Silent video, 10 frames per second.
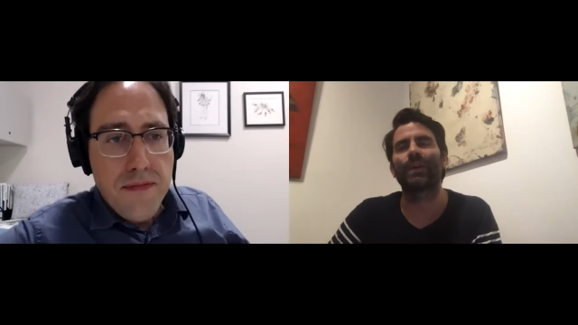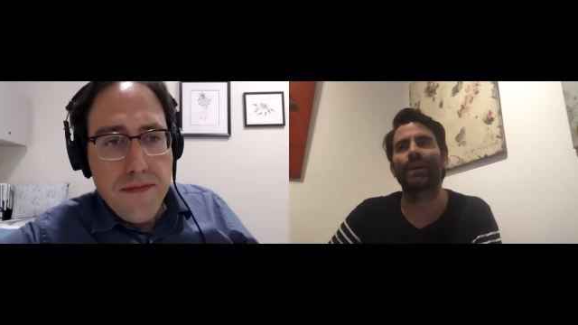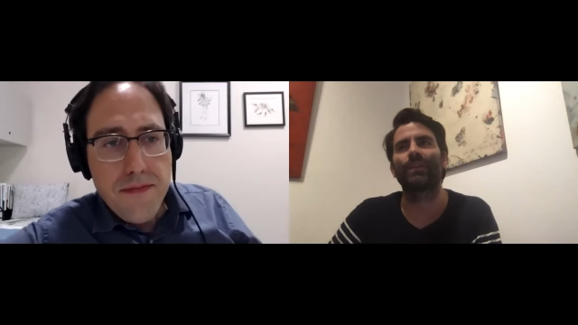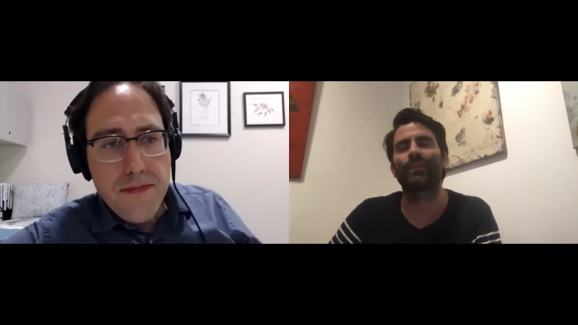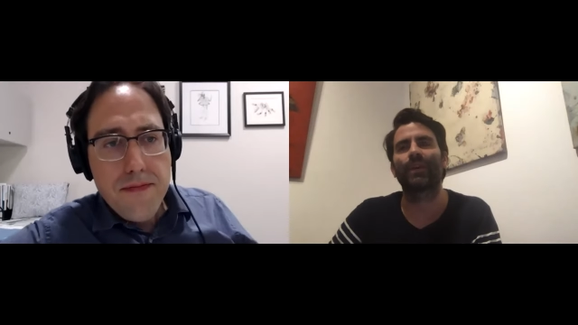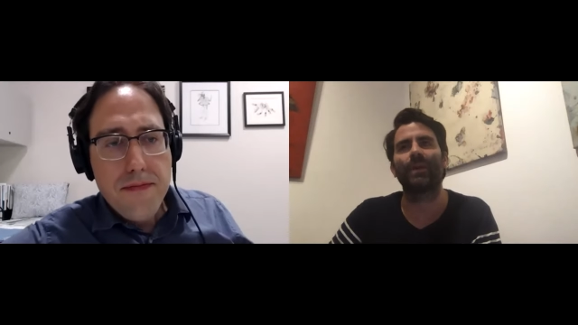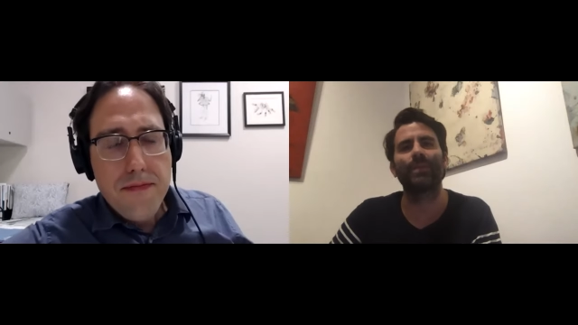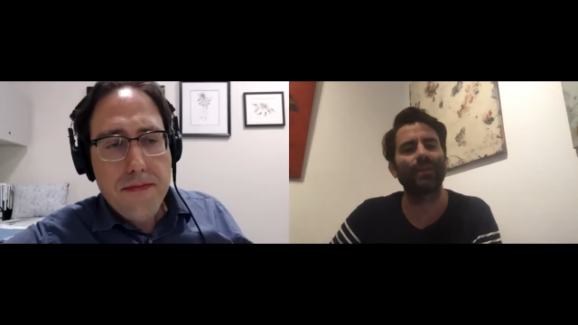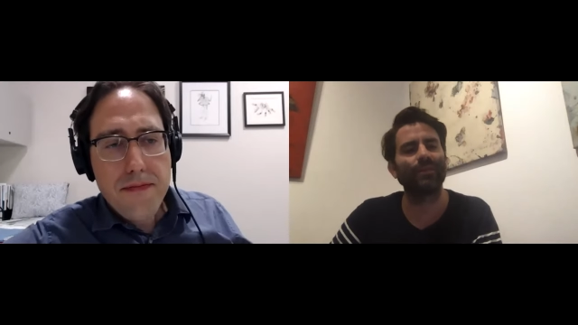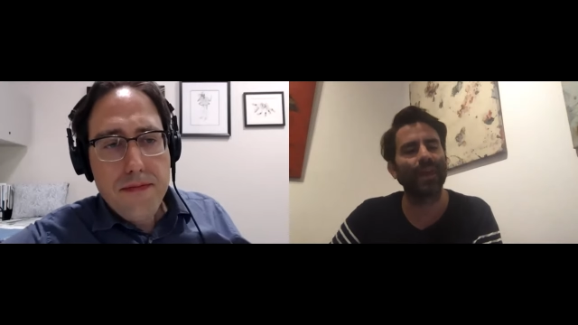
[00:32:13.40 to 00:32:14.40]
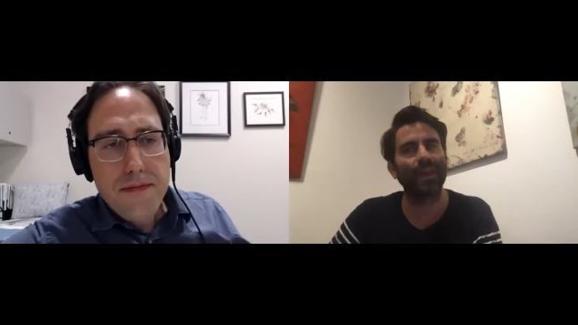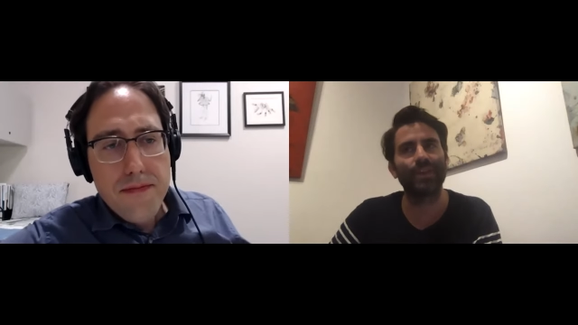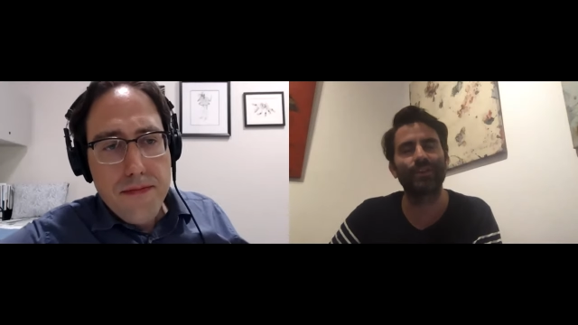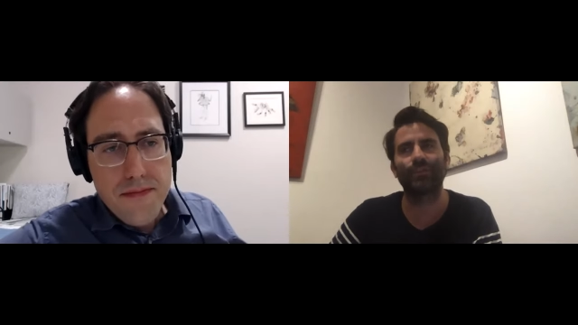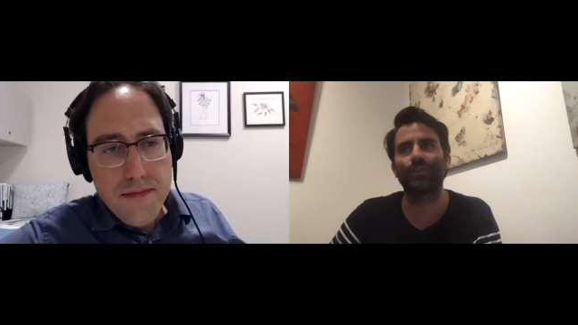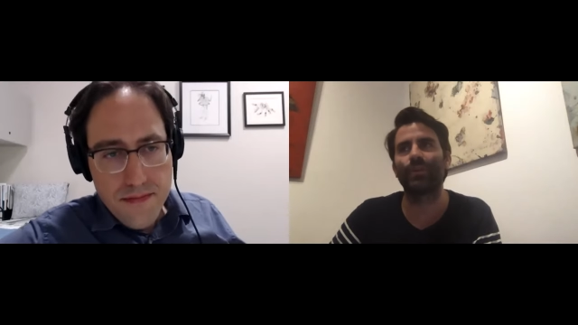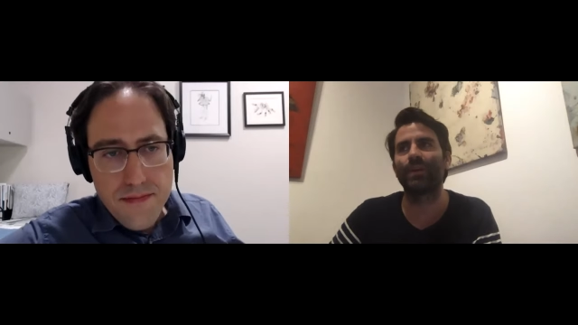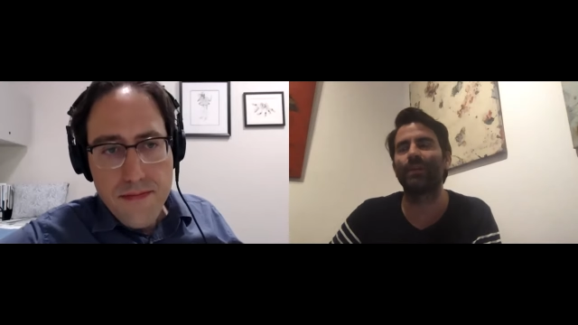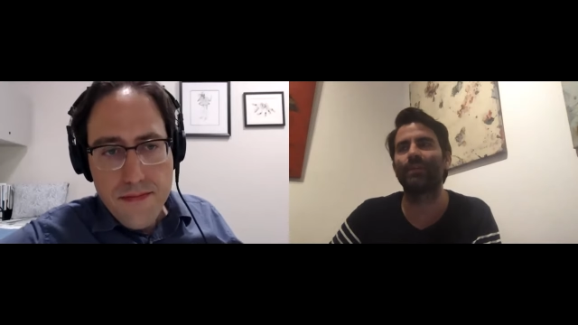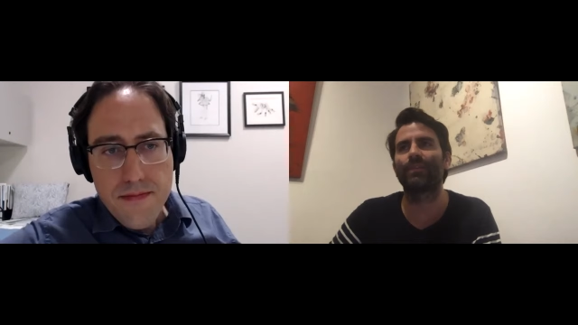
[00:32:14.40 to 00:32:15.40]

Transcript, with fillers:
Speaker 1: kind of coming of age stories,